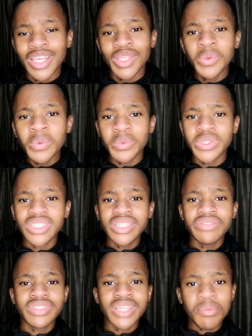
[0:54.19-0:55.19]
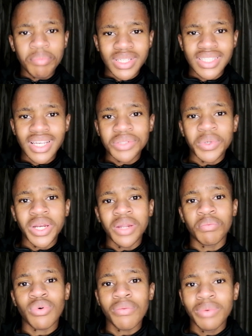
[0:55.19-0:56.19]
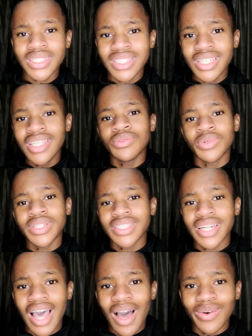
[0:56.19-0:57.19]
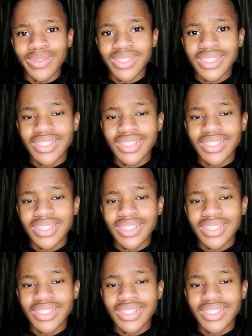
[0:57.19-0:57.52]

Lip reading: you will receive 10% when the property is rented out.